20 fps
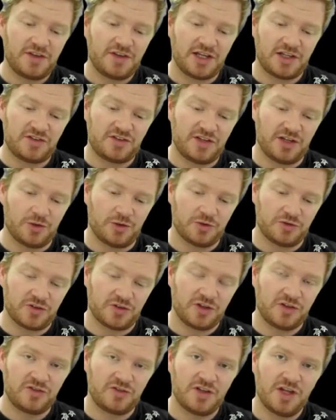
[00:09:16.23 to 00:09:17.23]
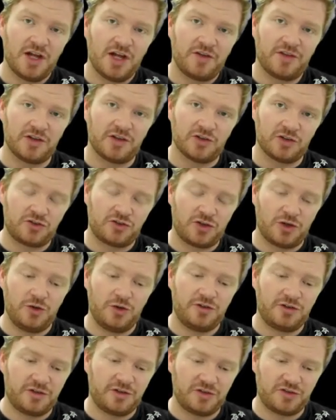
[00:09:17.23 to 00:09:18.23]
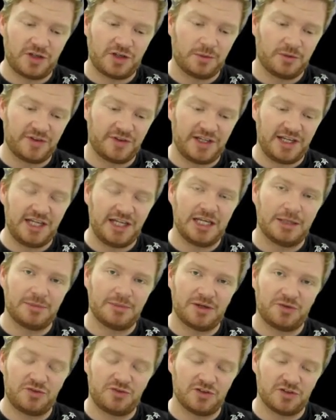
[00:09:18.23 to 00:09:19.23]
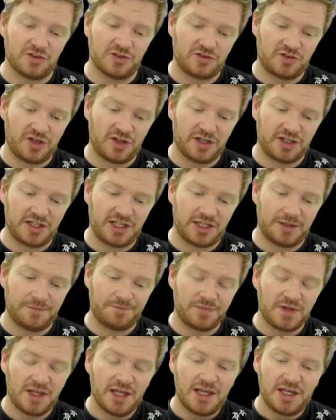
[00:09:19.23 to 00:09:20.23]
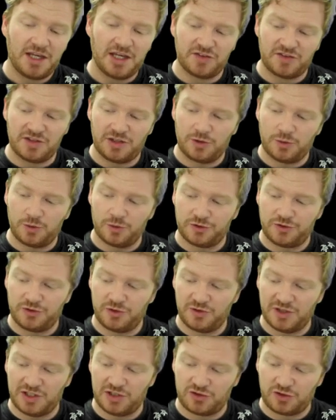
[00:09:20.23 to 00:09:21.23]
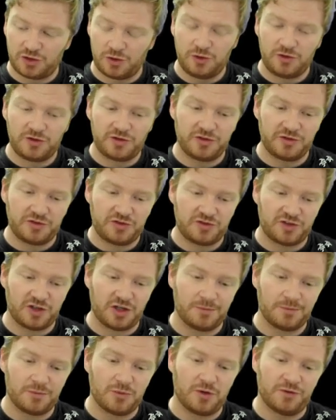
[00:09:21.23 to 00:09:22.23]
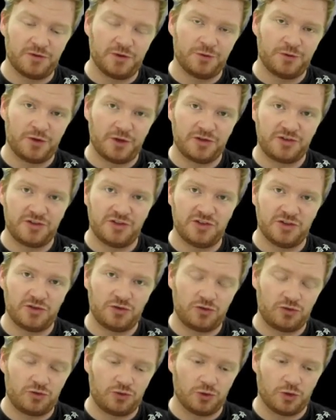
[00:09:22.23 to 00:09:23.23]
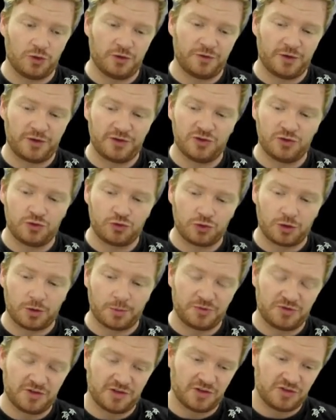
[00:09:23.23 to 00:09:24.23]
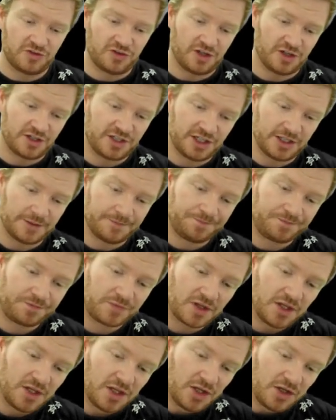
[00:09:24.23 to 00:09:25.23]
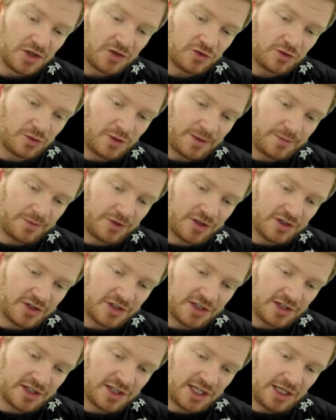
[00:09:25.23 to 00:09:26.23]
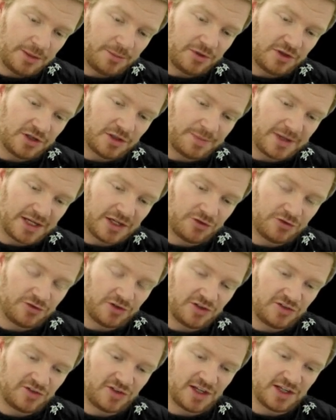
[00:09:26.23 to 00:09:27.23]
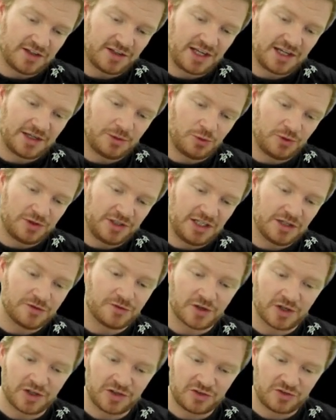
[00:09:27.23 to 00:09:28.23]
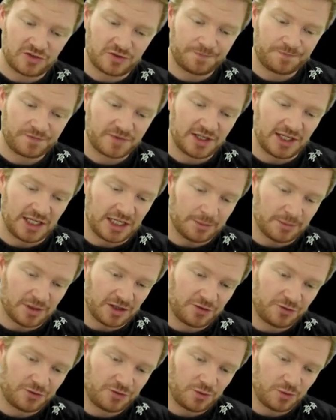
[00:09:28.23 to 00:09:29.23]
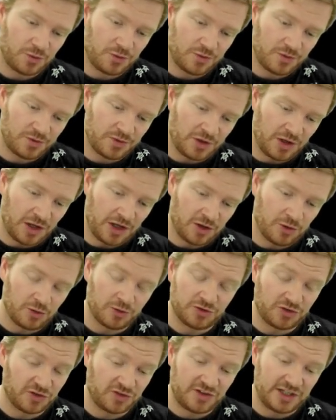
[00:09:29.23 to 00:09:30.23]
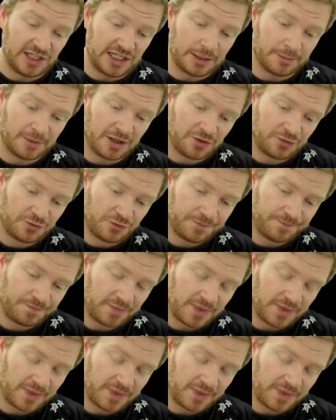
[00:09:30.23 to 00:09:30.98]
that tells us that the total sum of the EMFs in the circuit is equal to the total sum of the voltages or the voltage drops in the circuit. So I'm going to label the battery saying that will give us EMF, or just the EMF,